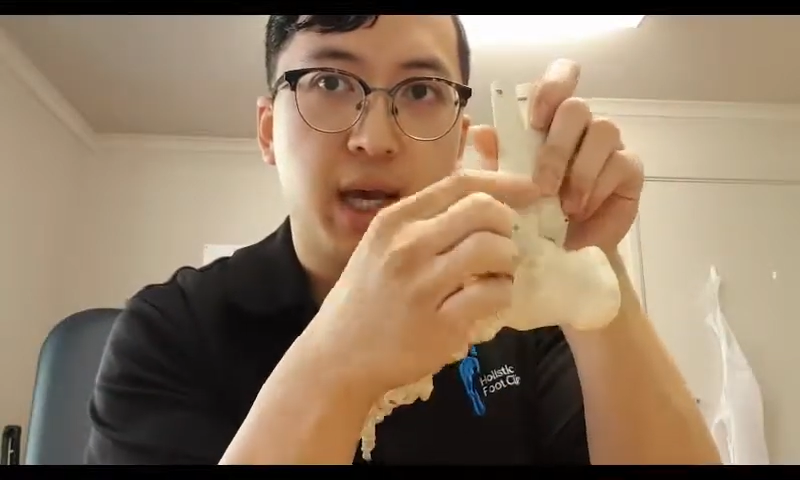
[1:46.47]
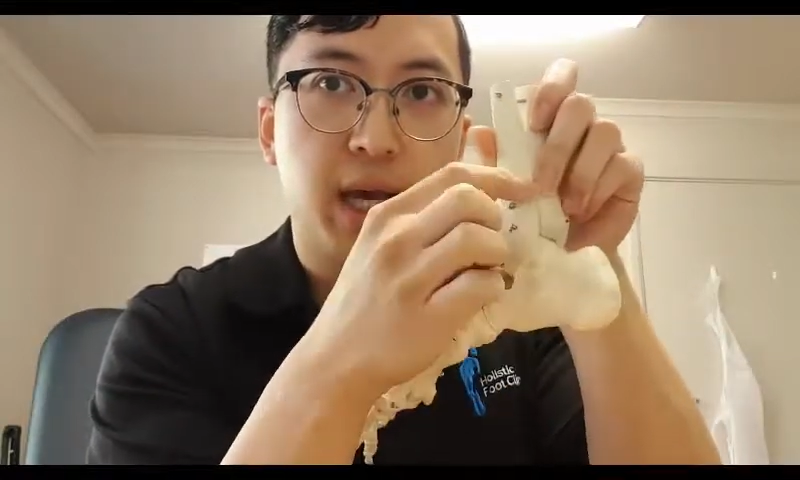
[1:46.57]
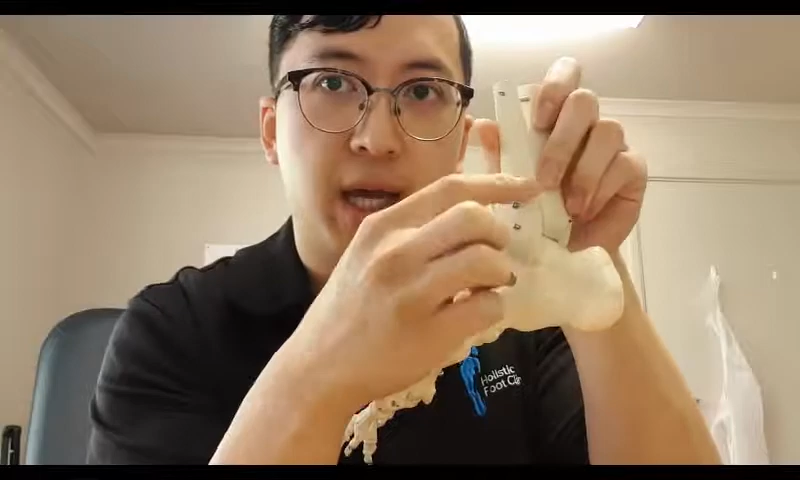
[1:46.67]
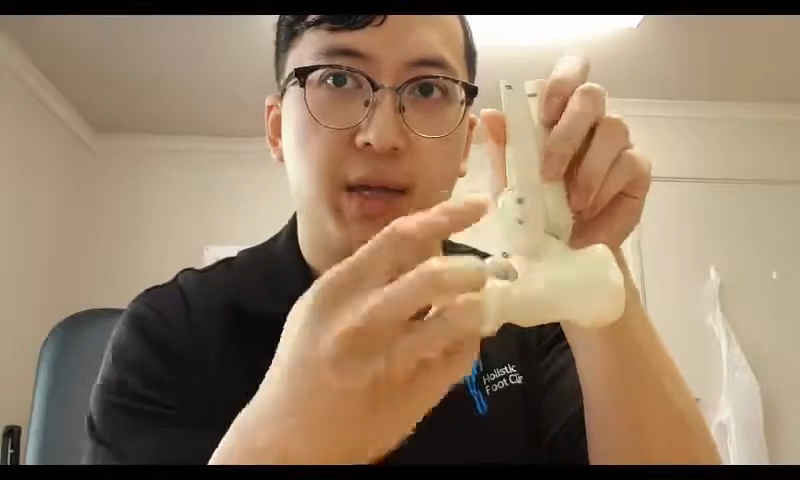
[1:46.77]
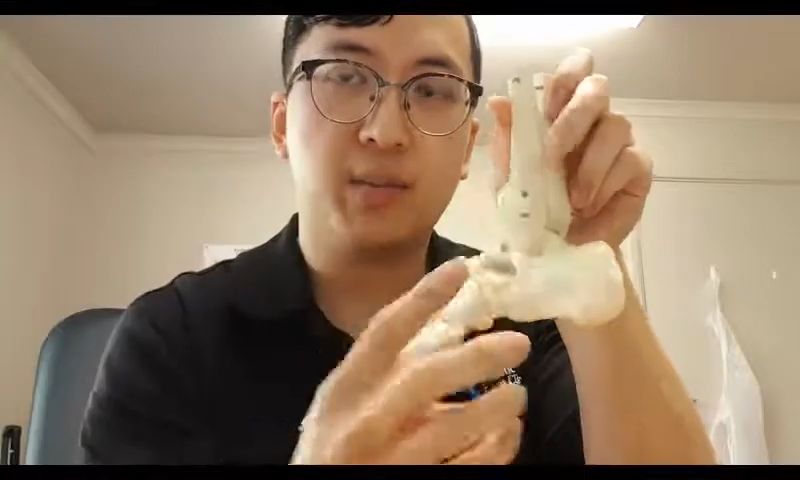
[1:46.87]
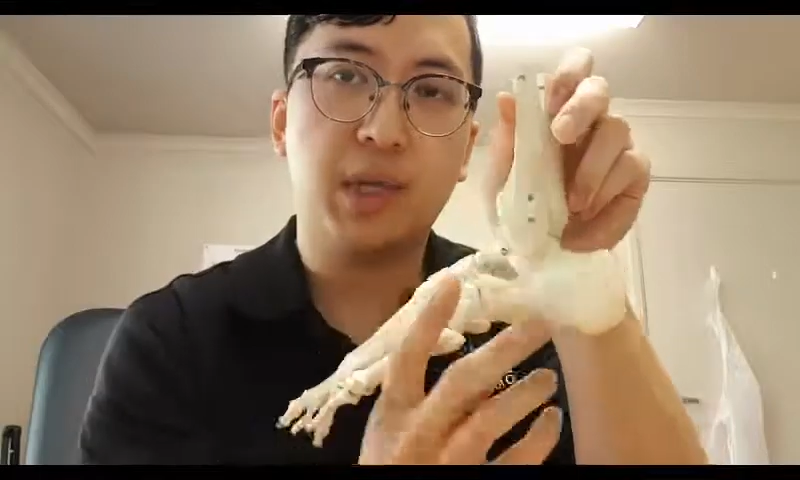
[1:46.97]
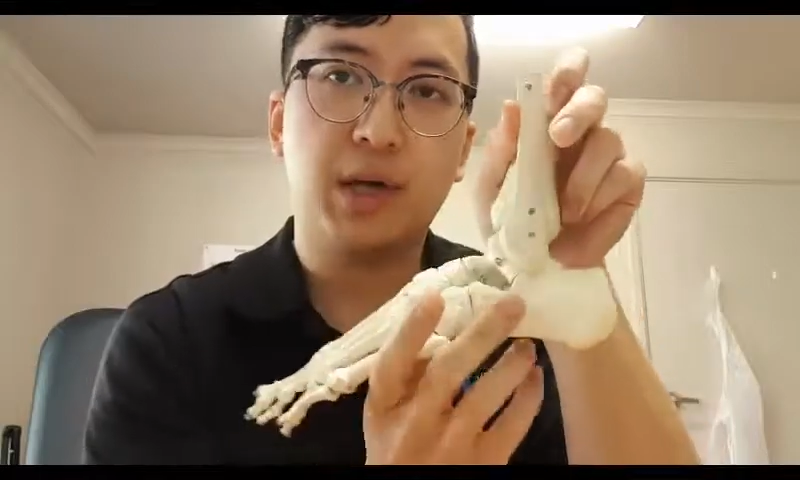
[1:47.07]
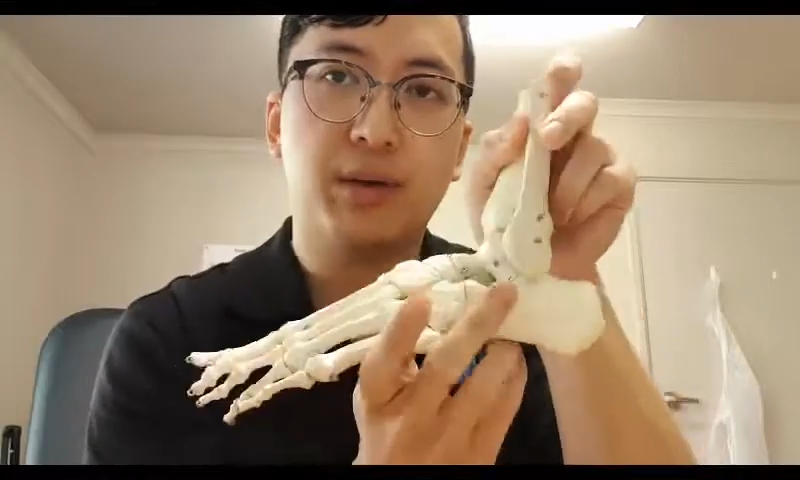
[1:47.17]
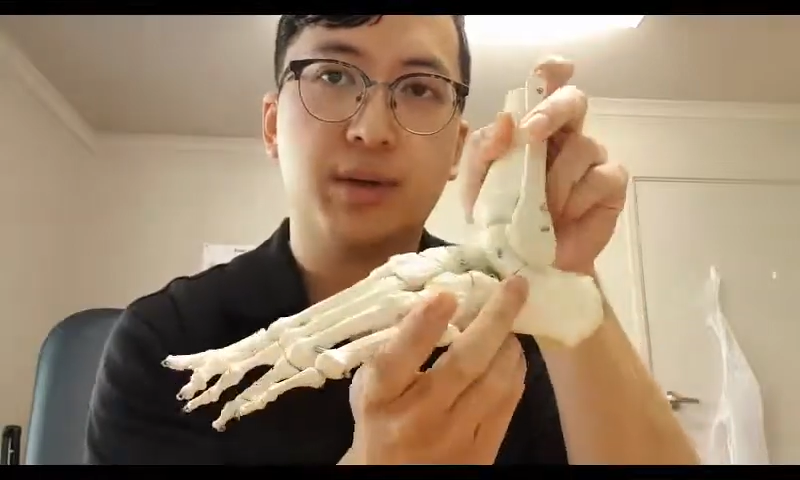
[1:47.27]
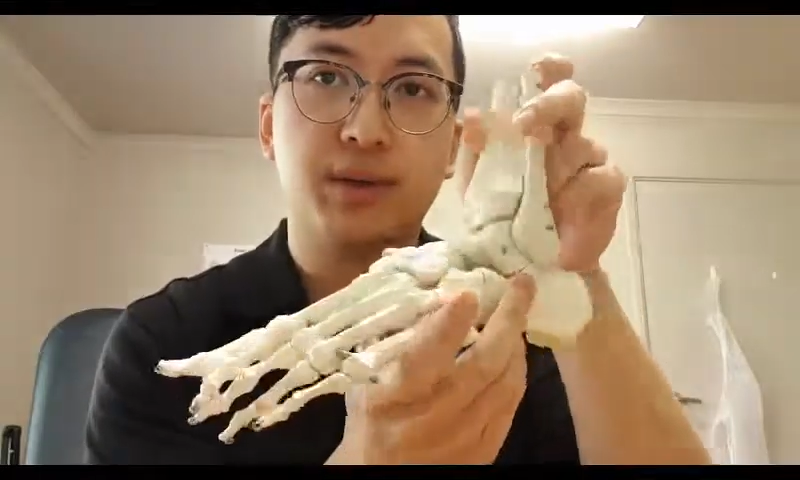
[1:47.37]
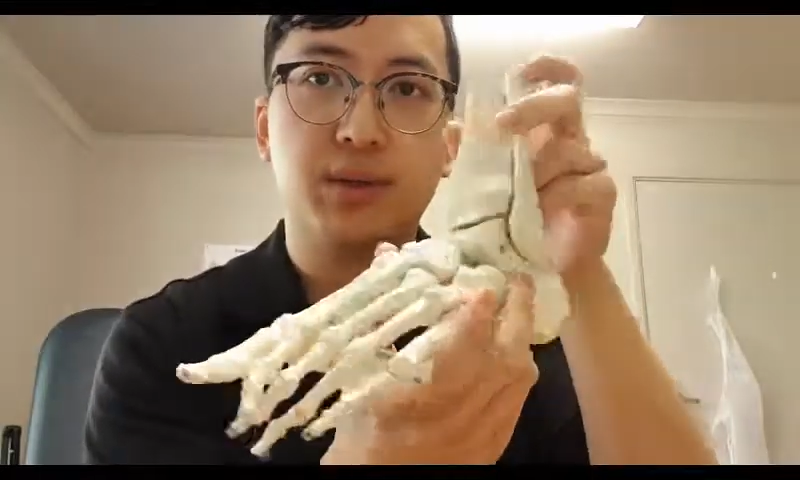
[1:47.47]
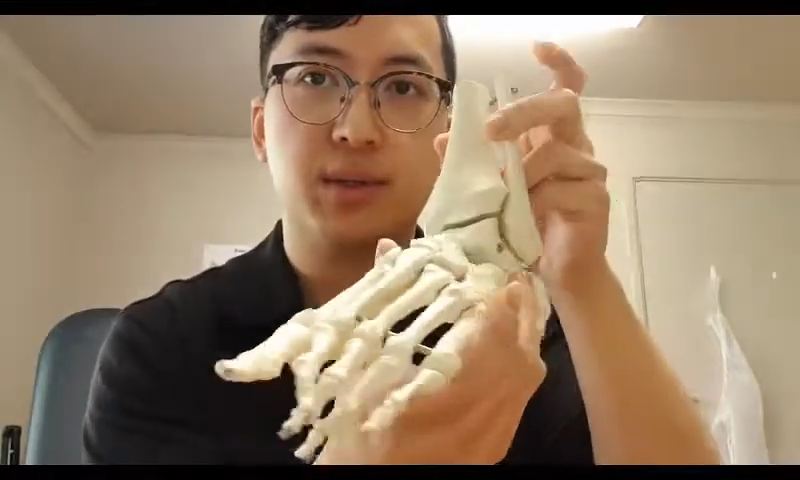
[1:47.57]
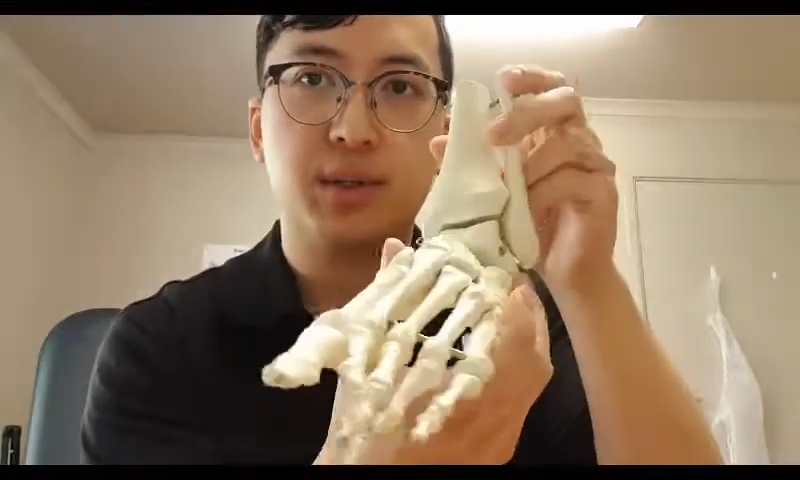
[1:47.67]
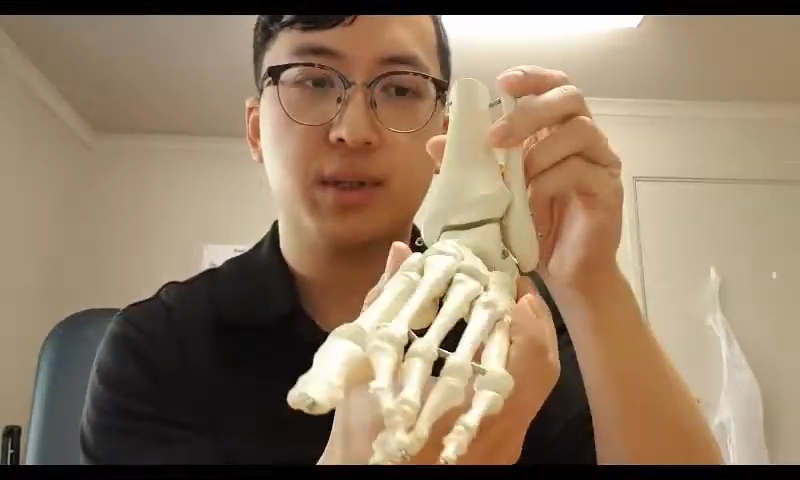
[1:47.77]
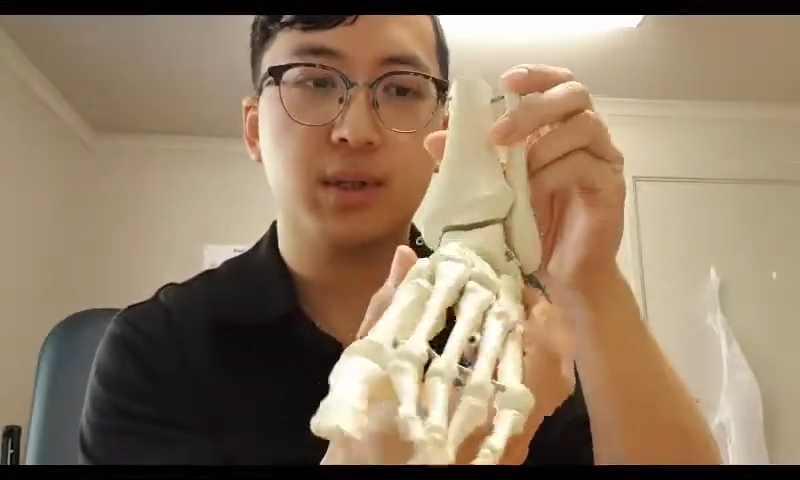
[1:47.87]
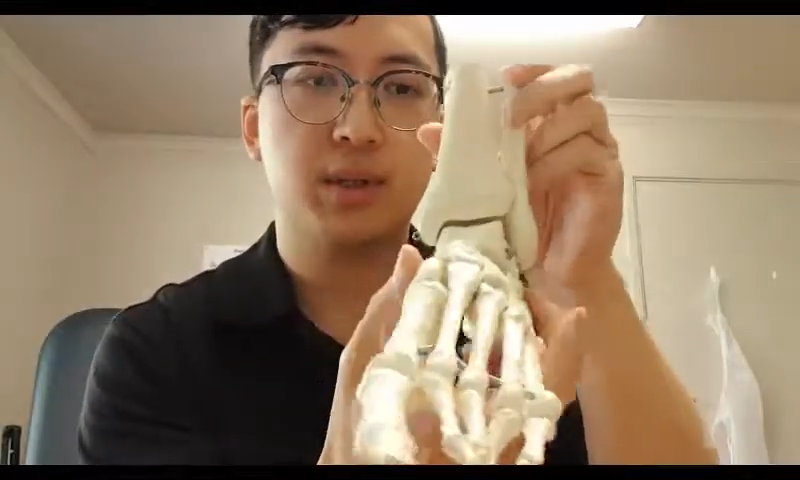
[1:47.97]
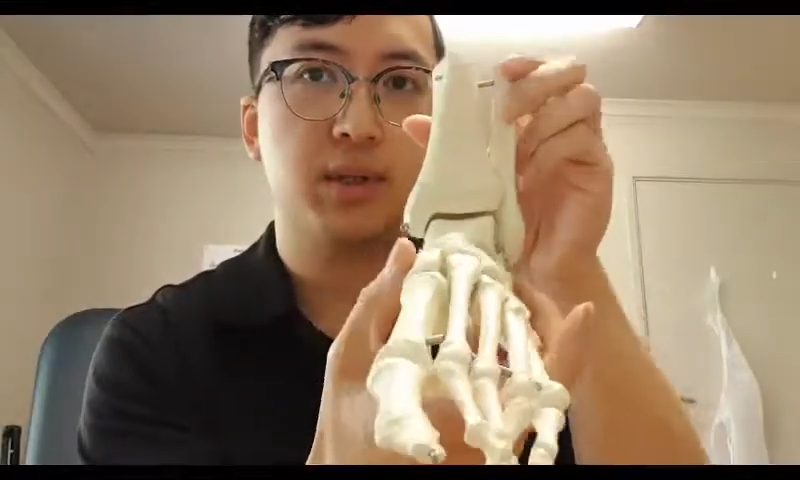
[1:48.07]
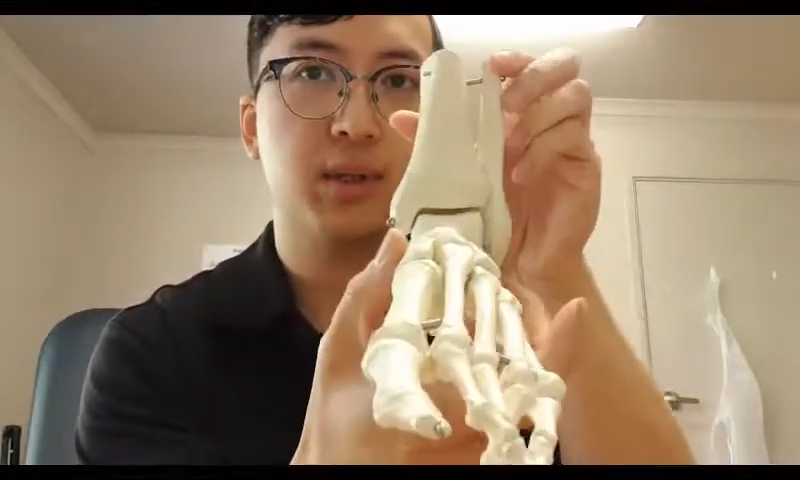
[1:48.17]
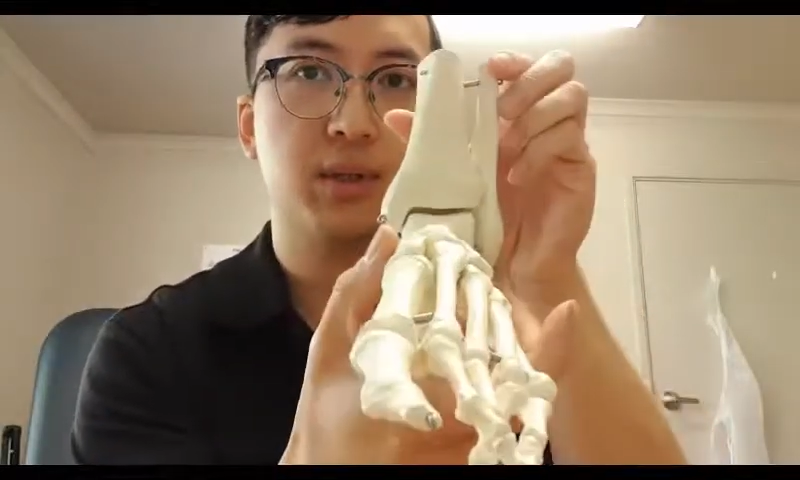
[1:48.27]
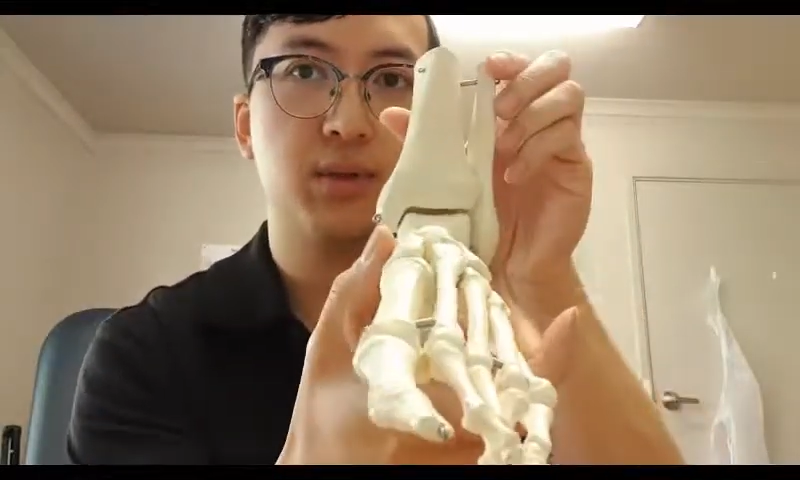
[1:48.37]
and below those
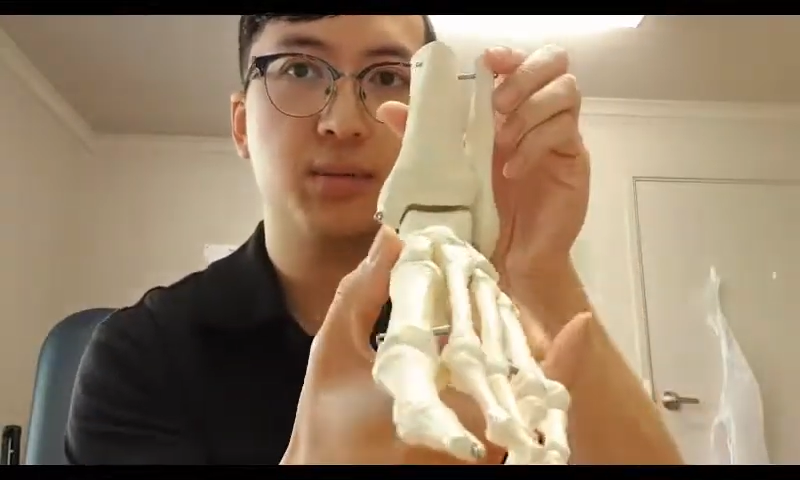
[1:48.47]
two